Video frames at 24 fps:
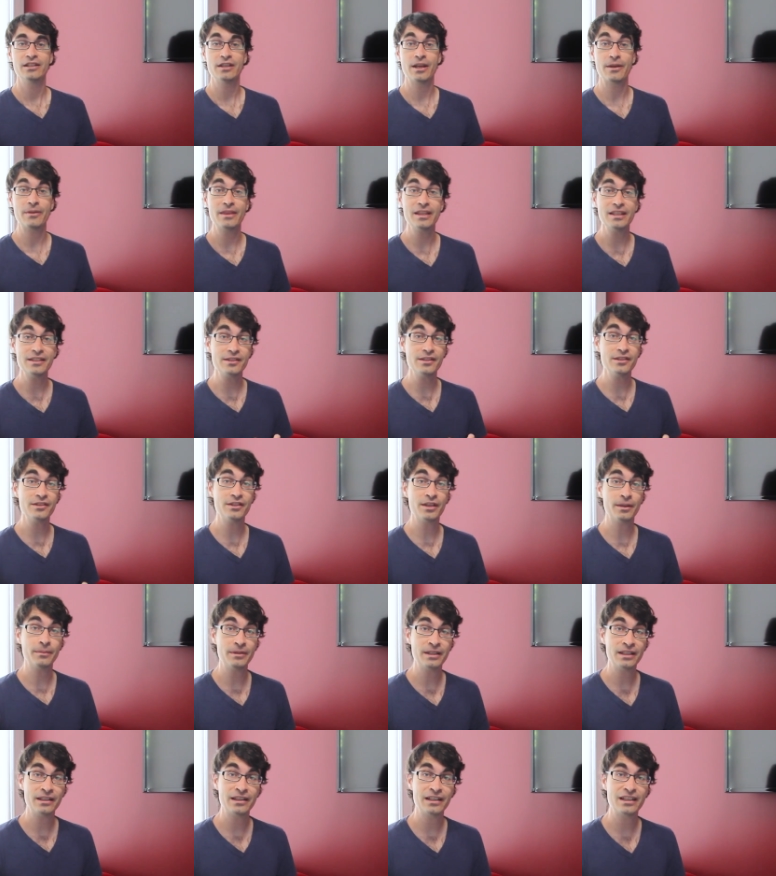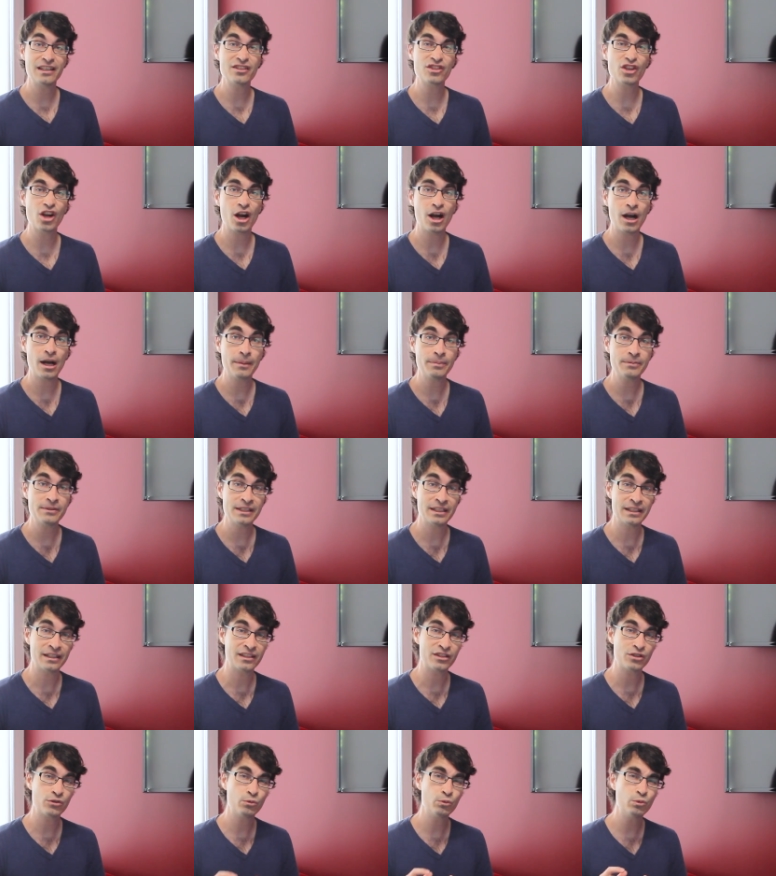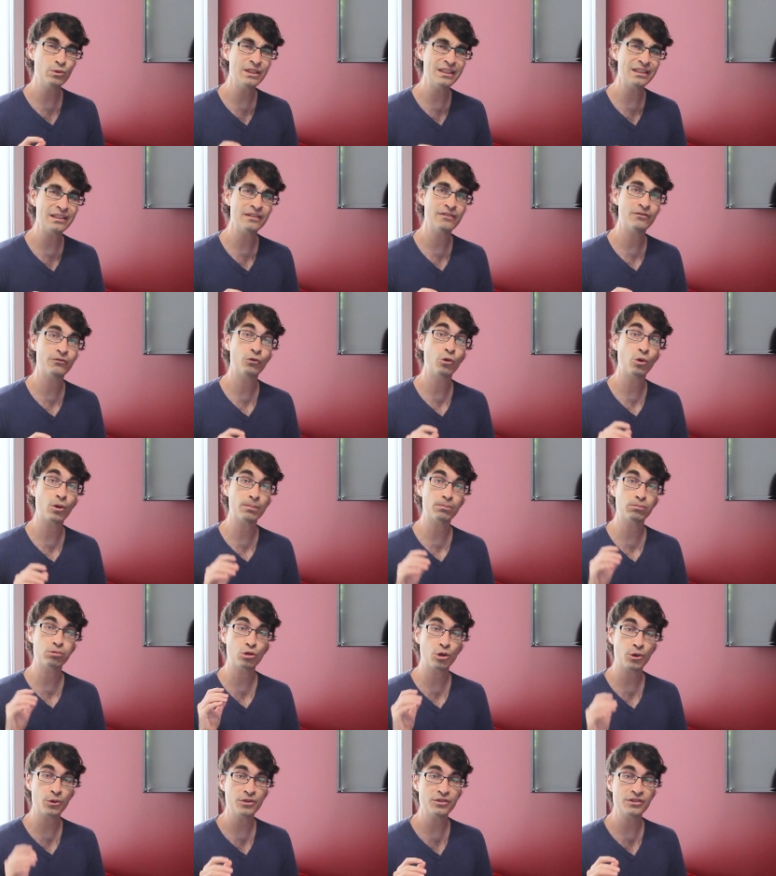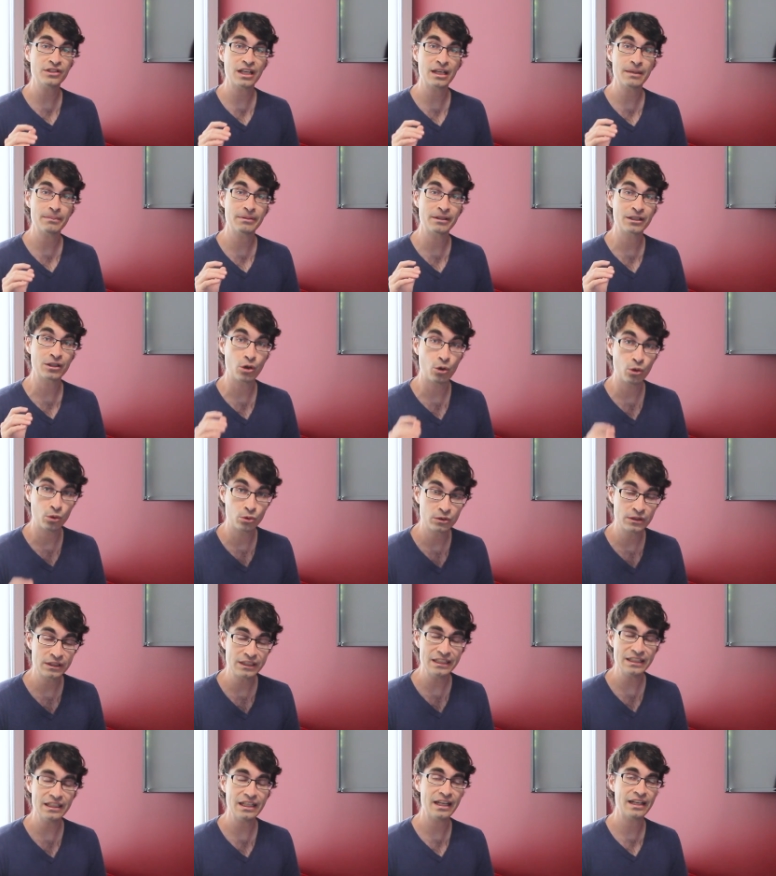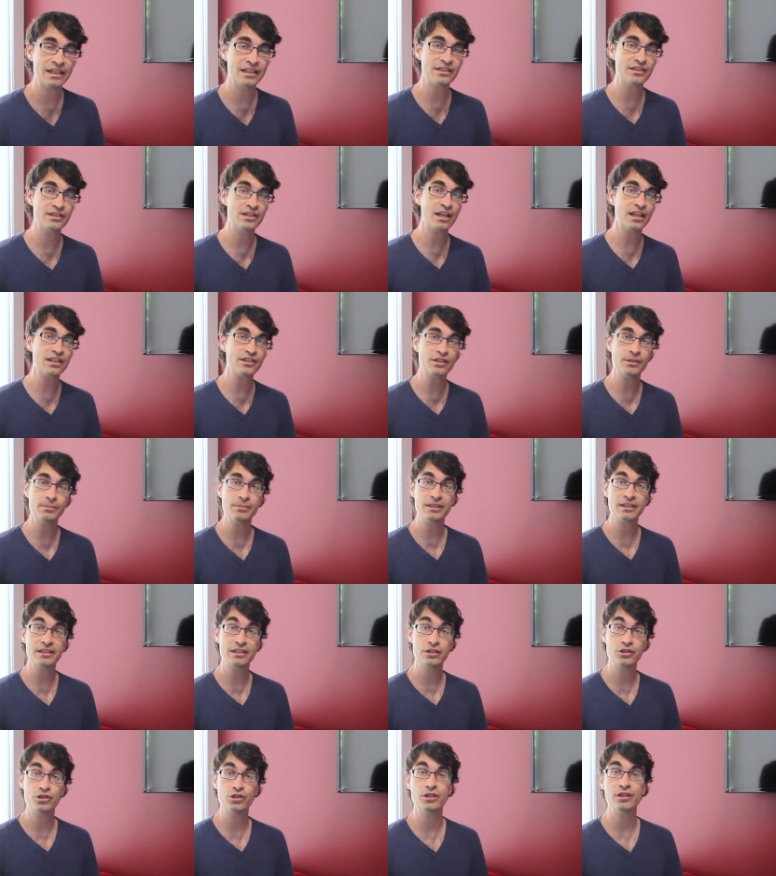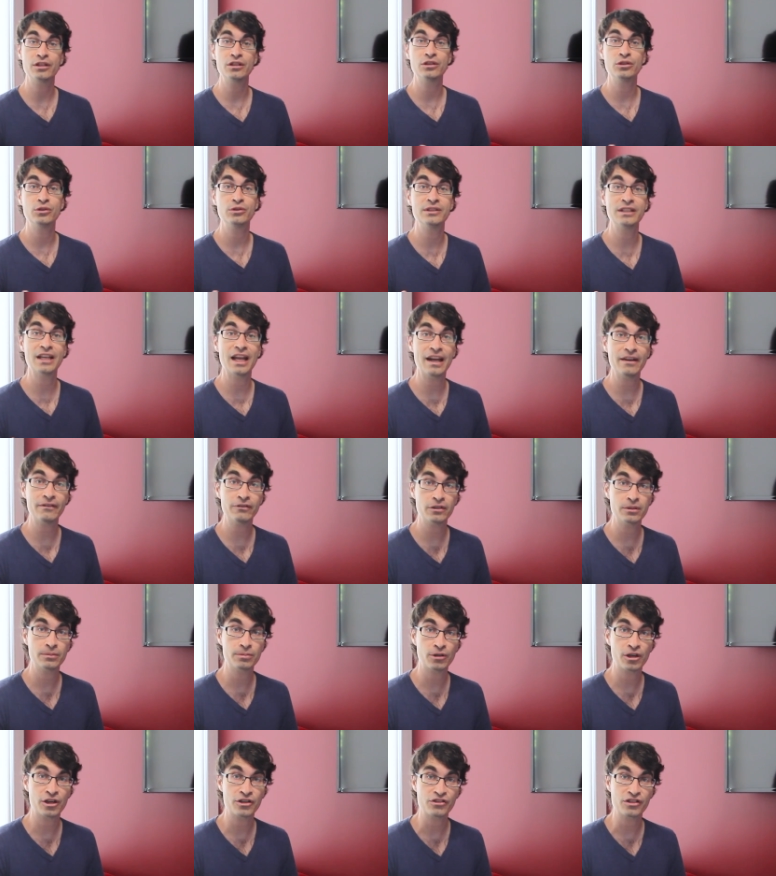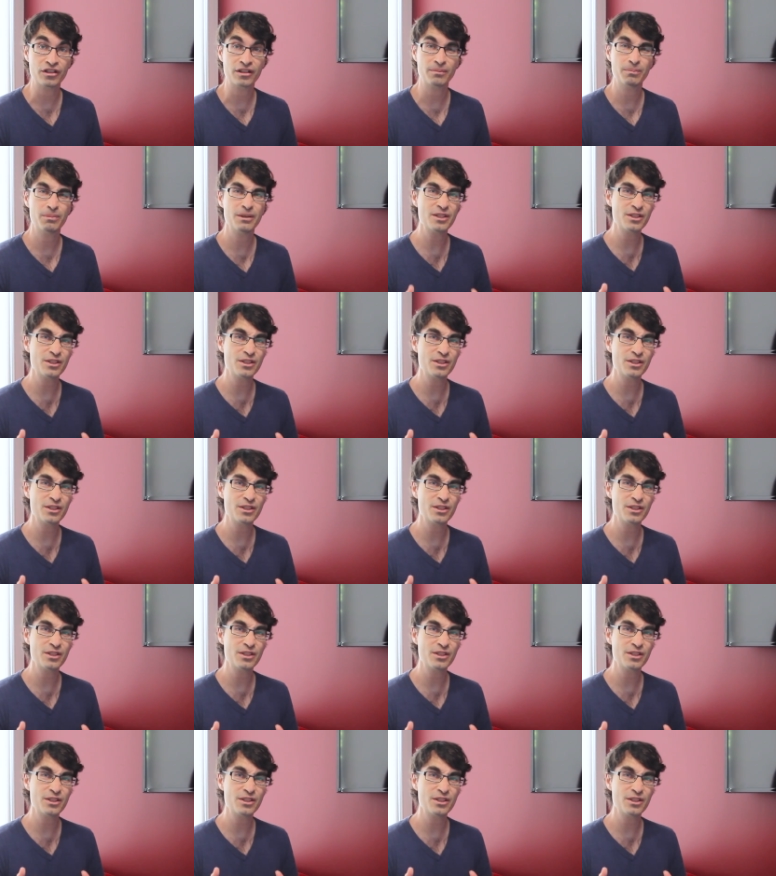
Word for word: Now this is something that is opt-in. It's really for prototyping only, and it's not something that you should include in every project.